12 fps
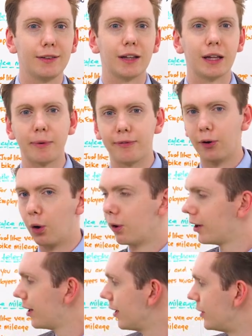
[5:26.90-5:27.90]
Now, number
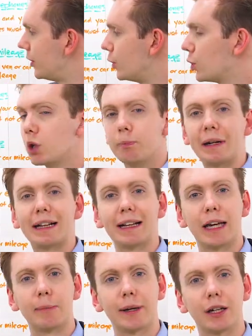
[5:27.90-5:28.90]
four, you should be
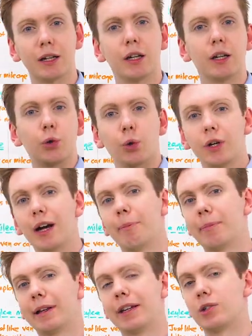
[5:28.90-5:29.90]
claiming your
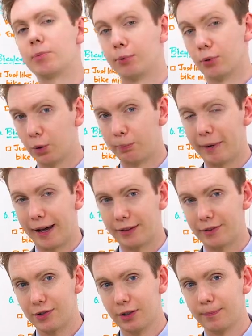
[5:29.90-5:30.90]
company's
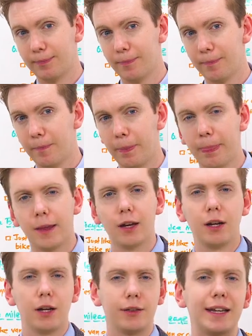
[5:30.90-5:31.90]
broadband.
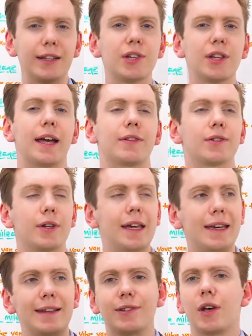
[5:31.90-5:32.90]
The internet
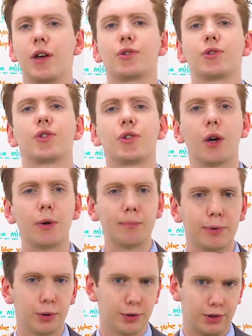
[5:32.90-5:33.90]
is so
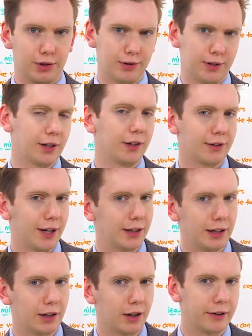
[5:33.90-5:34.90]
important in our
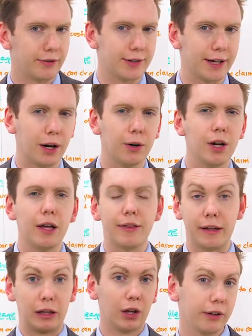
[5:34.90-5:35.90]
daily lives now
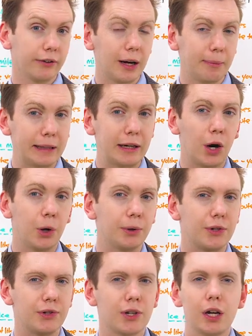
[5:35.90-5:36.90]
that a lot of company
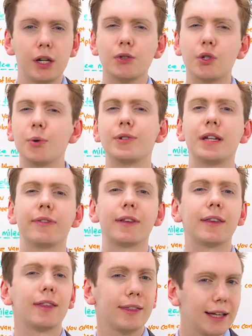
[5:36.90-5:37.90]
owners don't even
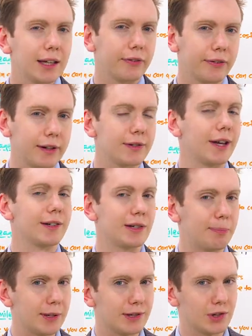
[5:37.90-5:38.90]
think of it as
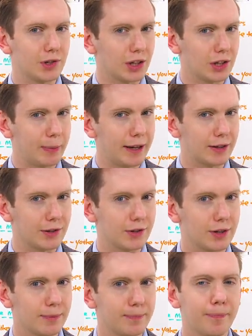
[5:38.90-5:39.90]
a business expense.